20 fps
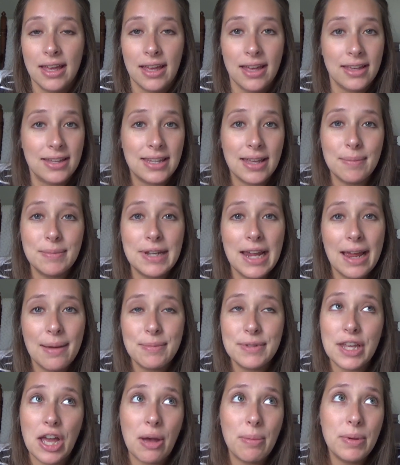
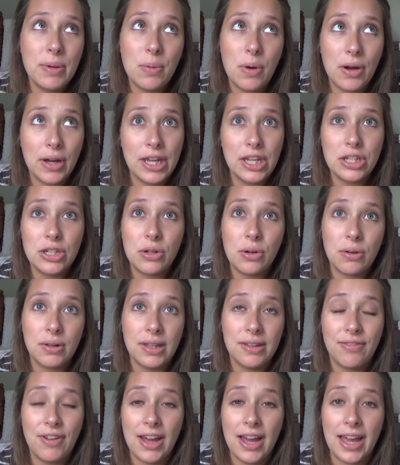Sometimes I'll be walking
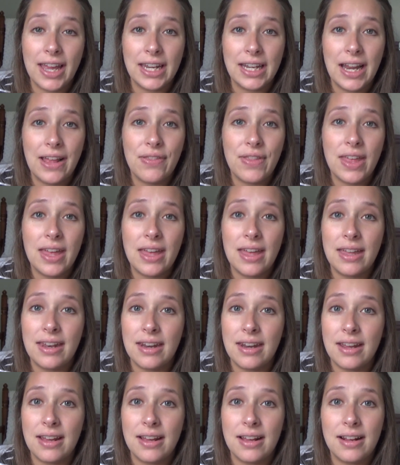totally fine, and
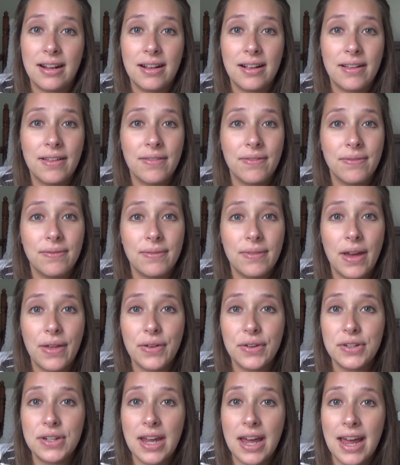then
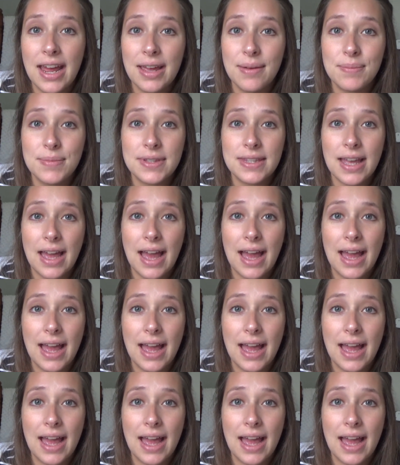other times